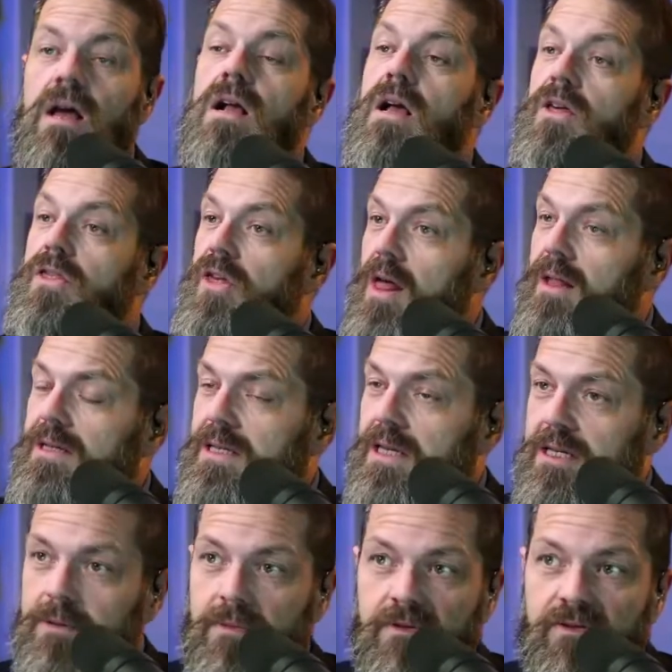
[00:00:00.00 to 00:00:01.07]

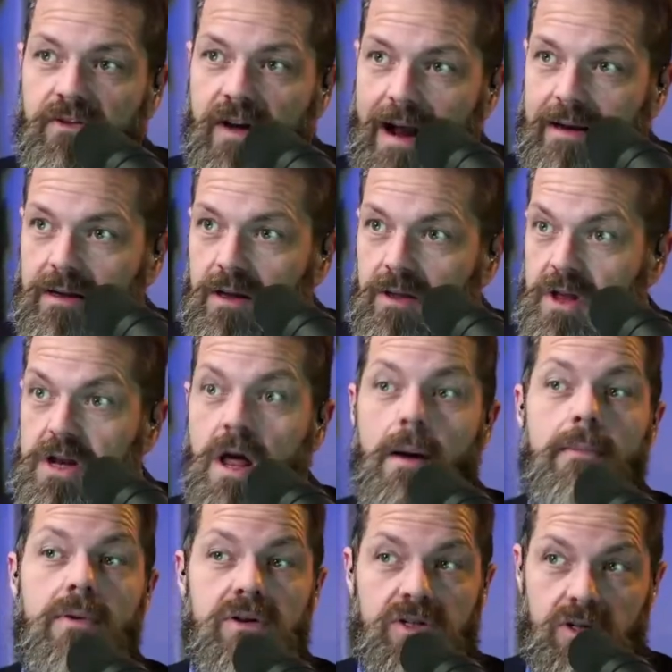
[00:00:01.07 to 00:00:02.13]
Catholicism, in fact, the
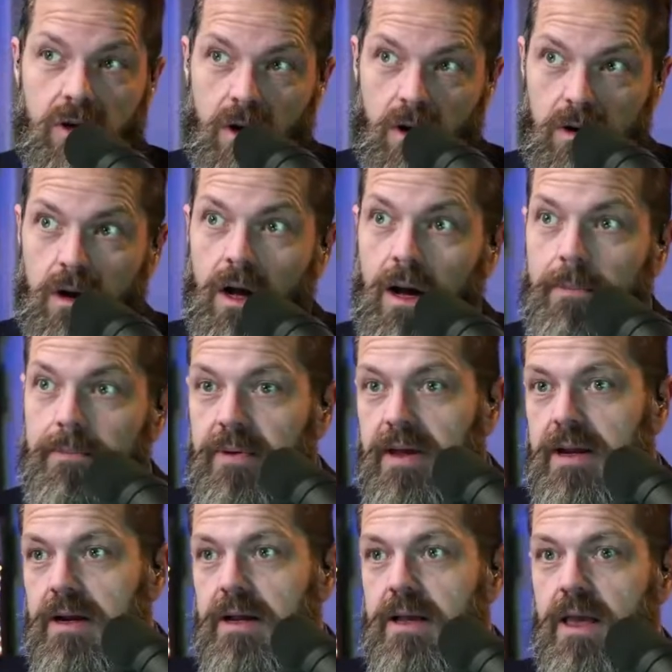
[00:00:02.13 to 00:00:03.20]
numbers are up
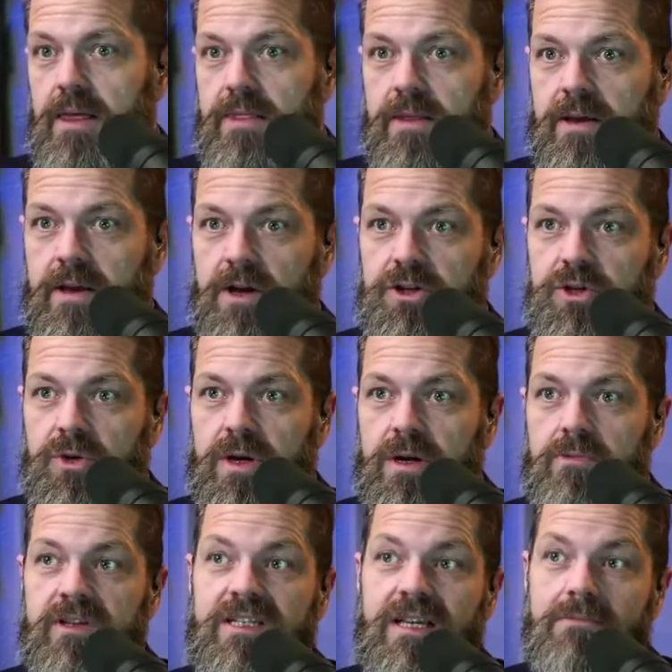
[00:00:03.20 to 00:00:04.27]
in the country.
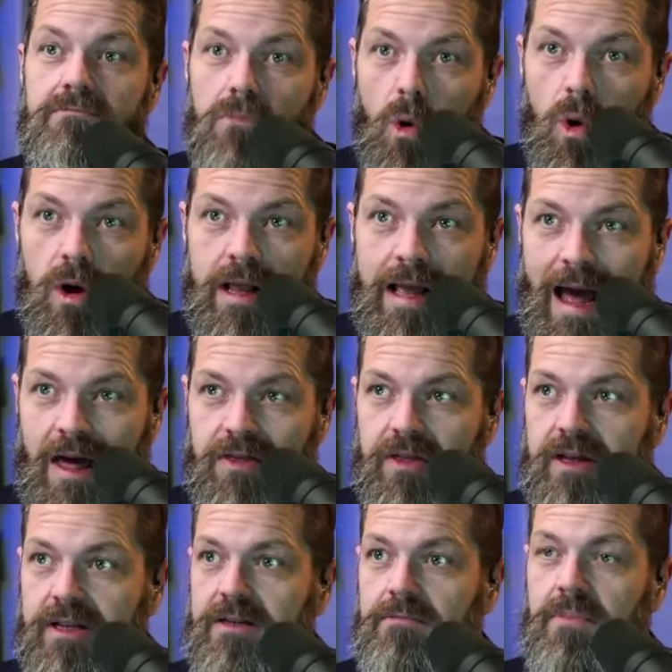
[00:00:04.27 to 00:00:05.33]
We see more
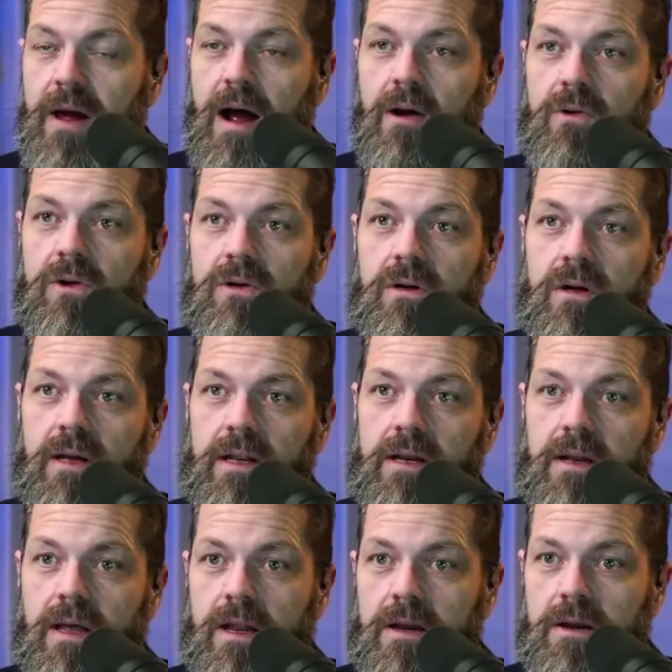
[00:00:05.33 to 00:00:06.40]
Catholics in power
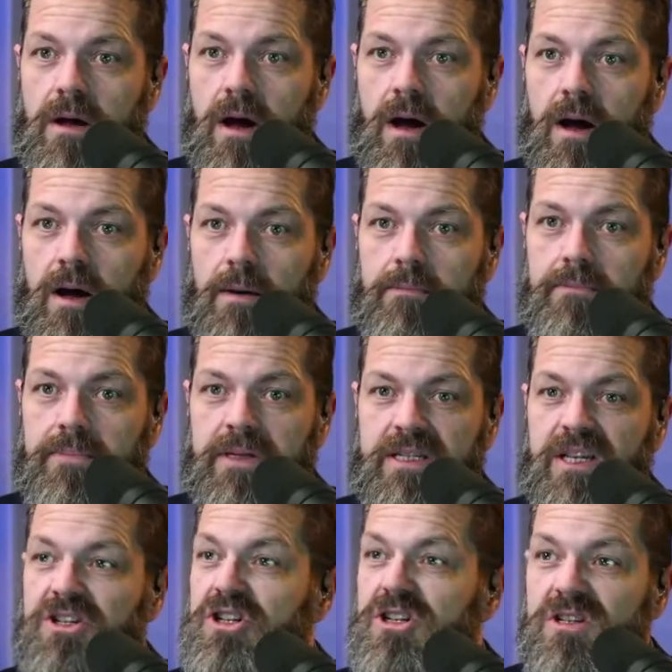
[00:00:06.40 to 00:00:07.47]
and
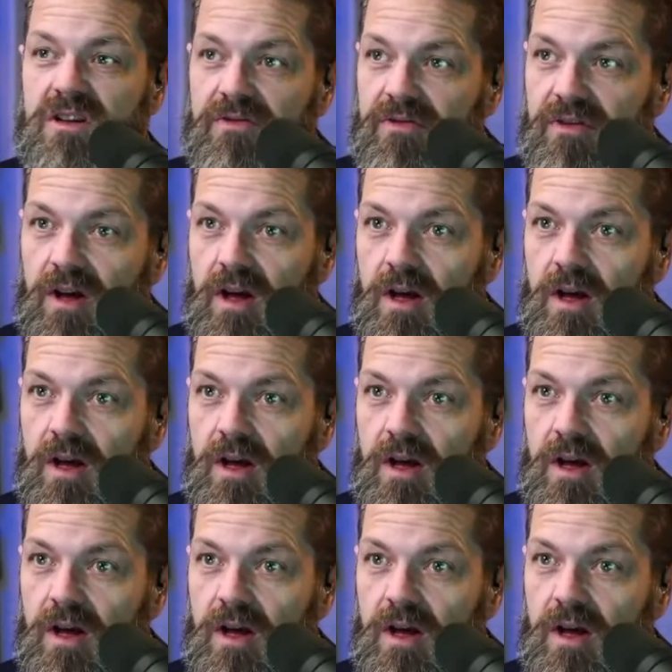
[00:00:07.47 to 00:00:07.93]
positions of,